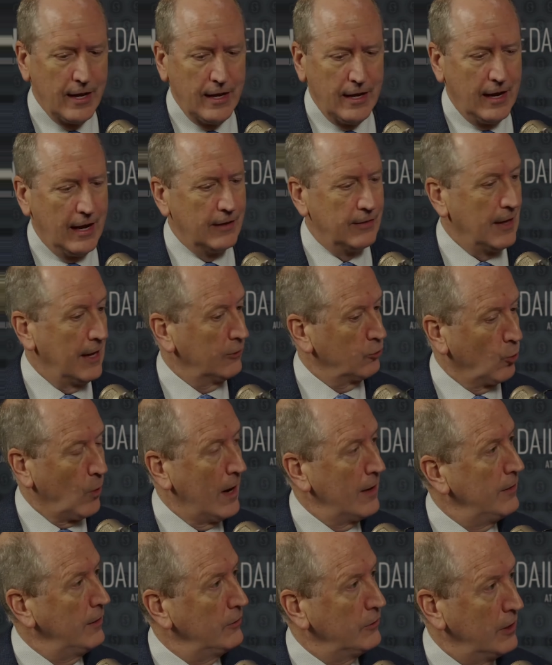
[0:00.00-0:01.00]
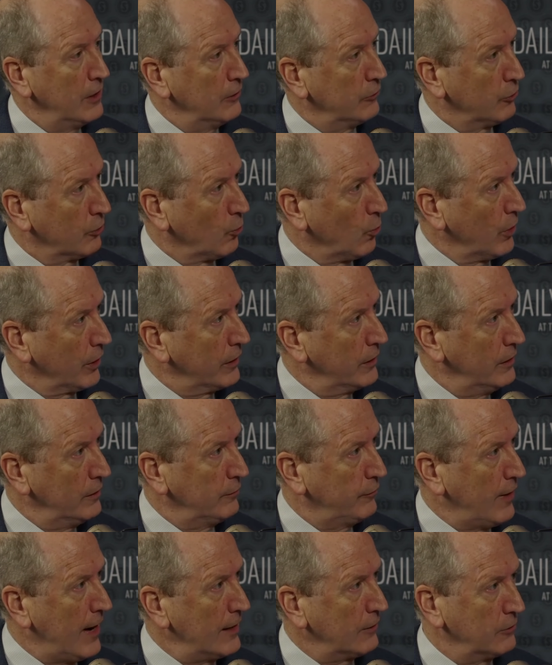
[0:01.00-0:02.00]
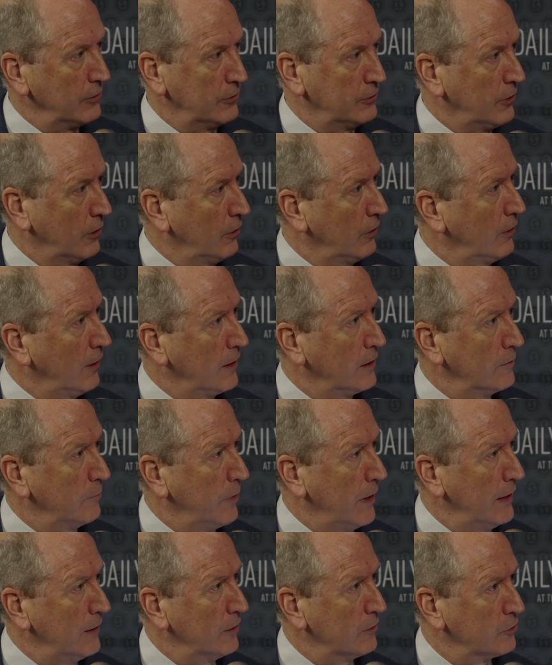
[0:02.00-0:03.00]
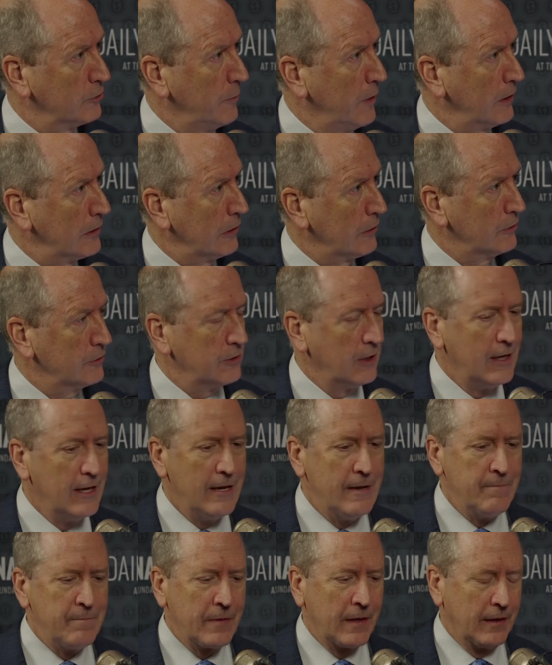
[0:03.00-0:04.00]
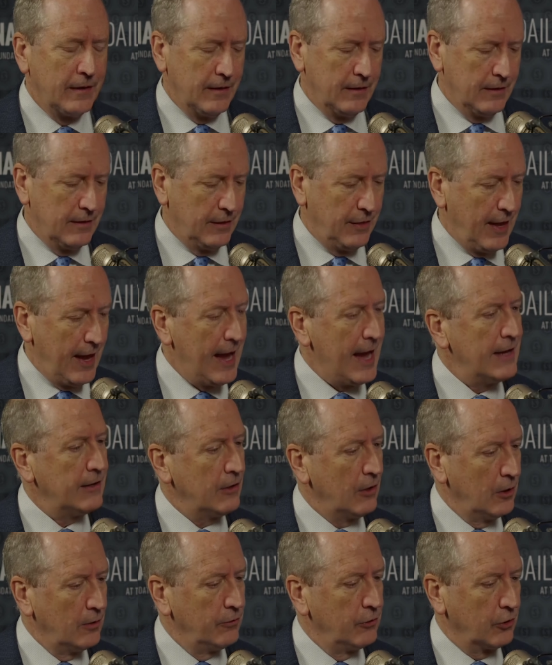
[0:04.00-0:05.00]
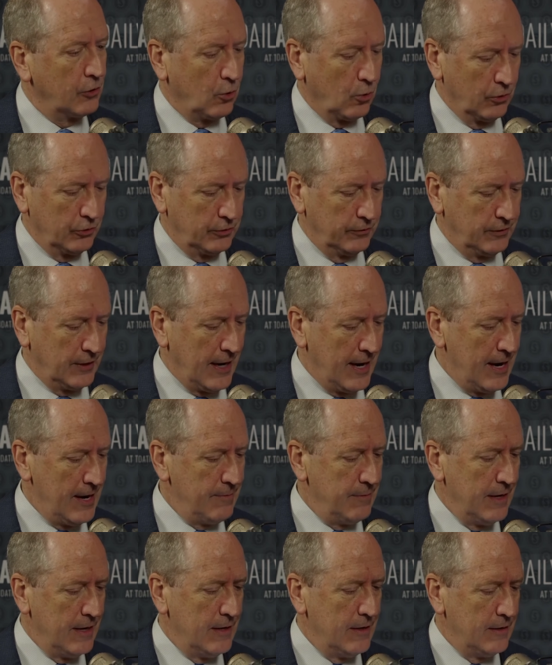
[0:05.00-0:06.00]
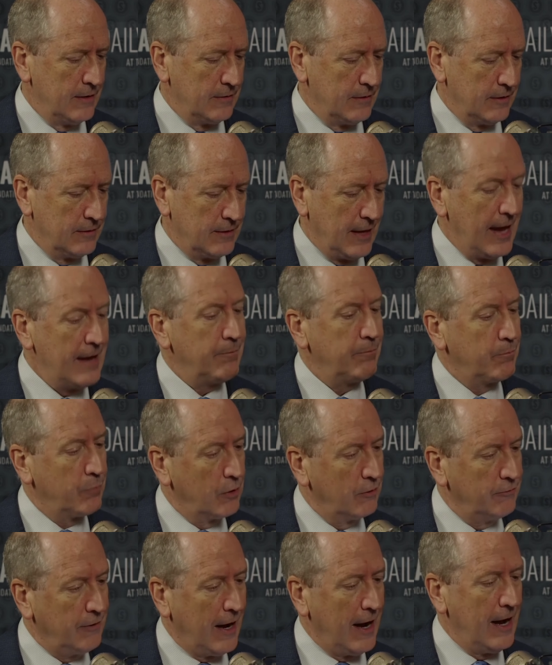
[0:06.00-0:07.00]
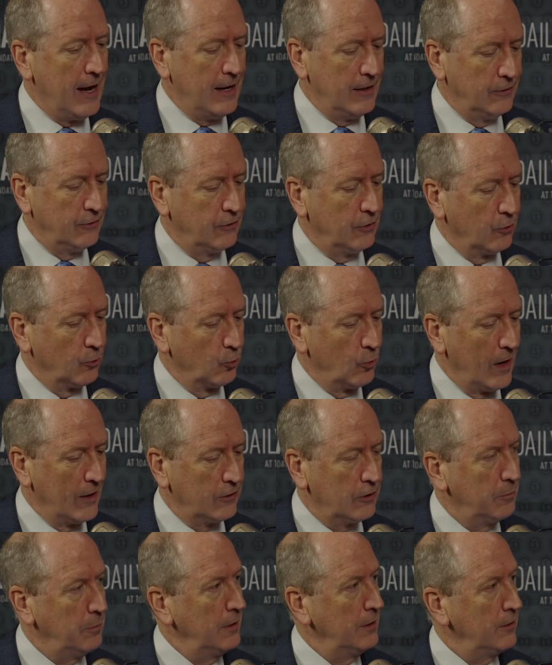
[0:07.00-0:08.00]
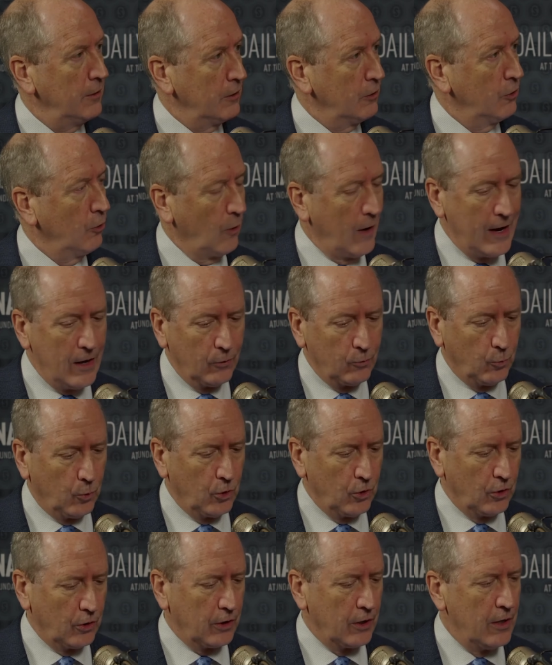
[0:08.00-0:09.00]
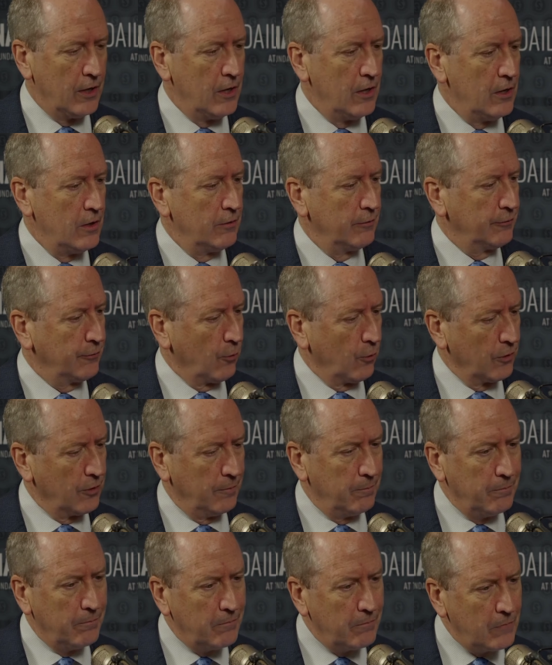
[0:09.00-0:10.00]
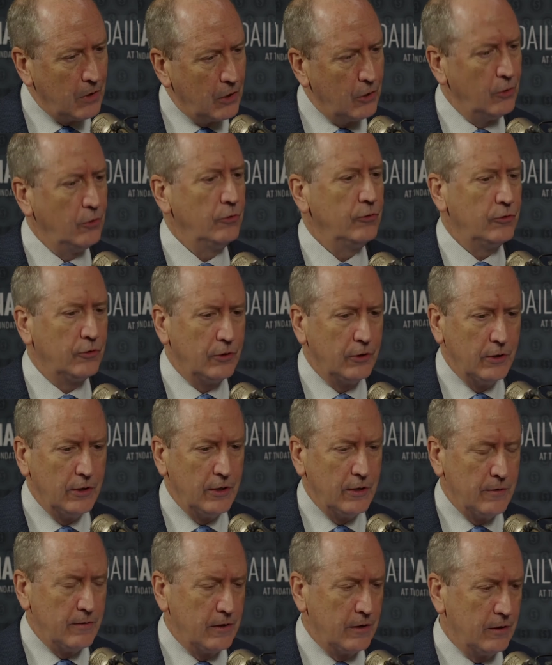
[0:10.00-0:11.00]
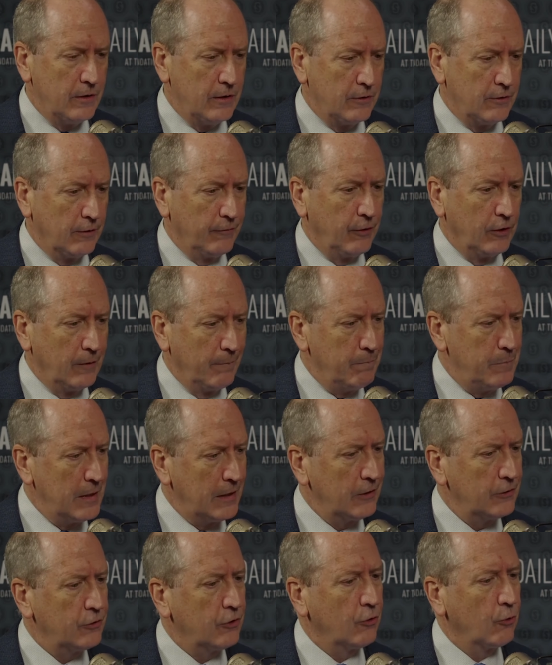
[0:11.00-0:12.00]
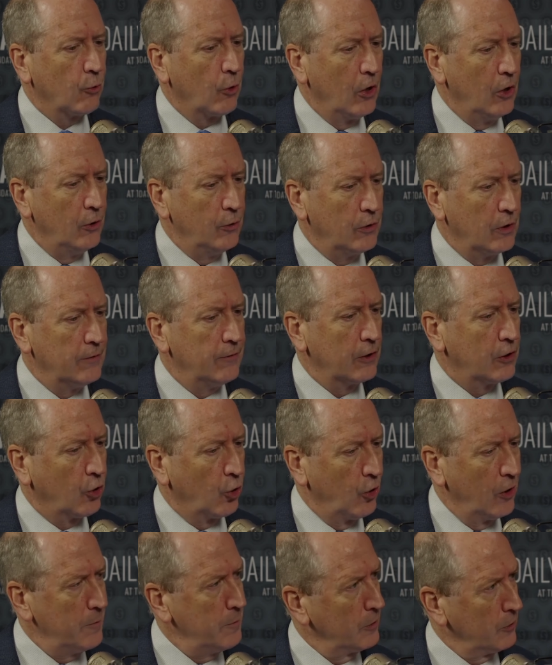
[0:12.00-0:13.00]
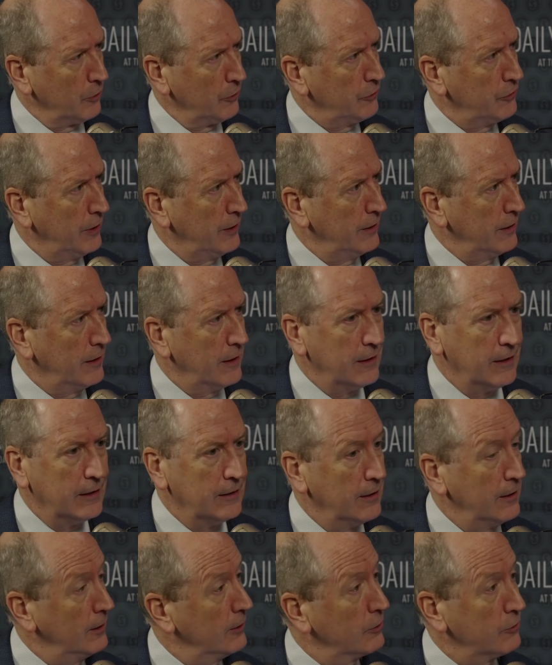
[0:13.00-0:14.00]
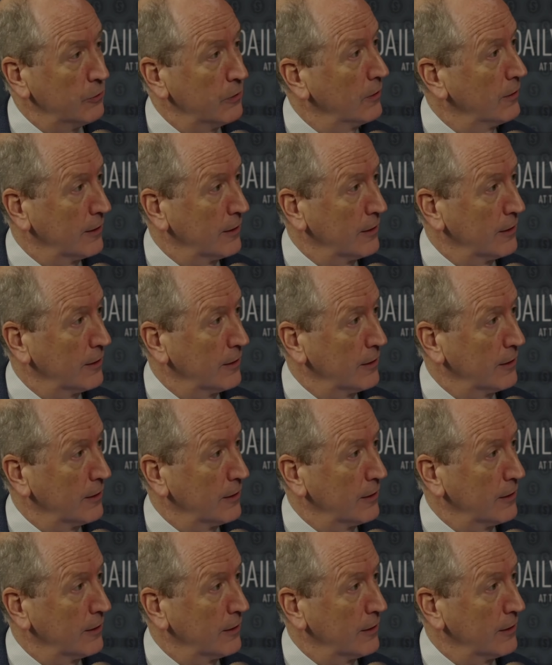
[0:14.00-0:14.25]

And that's why these kids are working in factories, so that they can pay their smugglers. That, over the course of time, that provides the recipe, the groundwork for the most, for the biggest growth of a criminal syndicate in the history of the